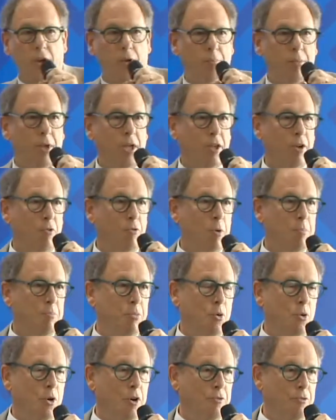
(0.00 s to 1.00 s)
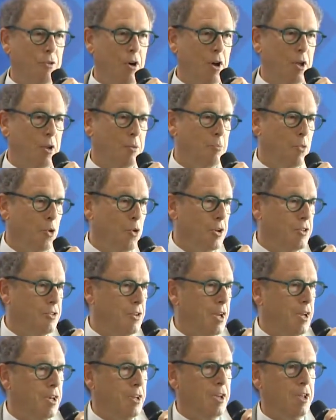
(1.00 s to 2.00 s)
to make a report on
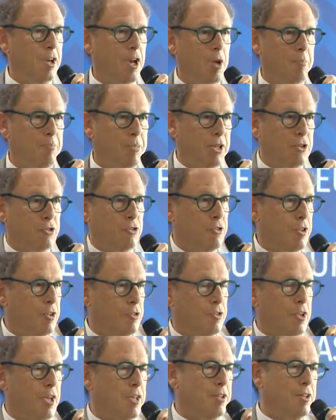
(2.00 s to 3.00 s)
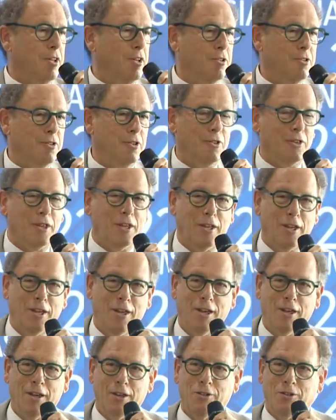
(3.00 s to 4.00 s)
Mauritania, and I pitched this idea to the
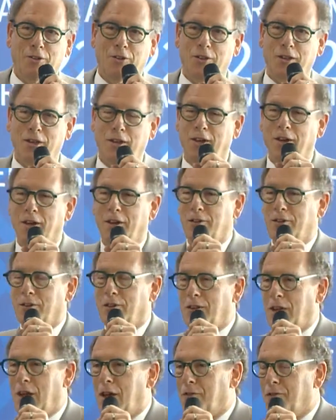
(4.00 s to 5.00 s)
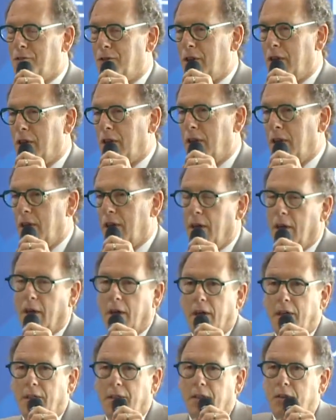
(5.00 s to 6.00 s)
FT.
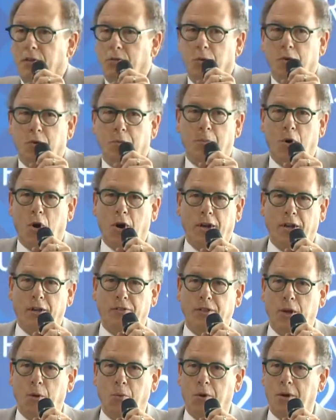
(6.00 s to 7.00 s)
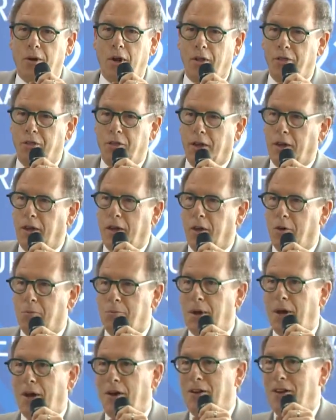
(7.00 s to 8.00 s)
This was a market they were not thinking
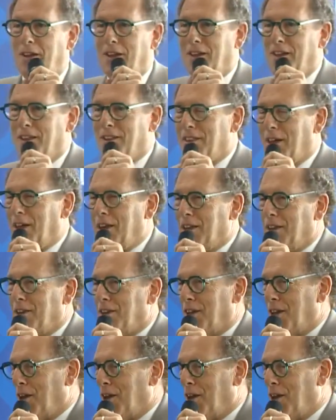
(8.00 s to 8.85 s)
about. They didn't